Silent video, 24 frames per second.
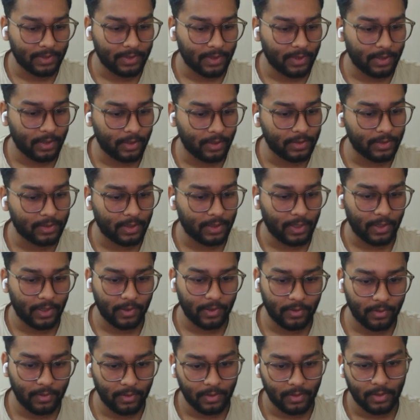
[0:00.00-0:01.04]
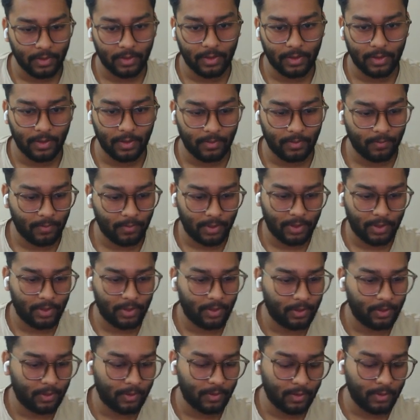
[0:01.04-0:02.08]
I see there is an error. Let
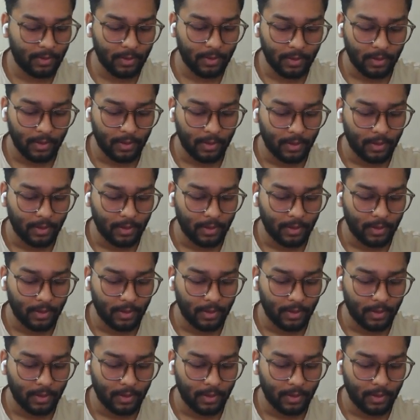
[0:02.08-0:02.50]
me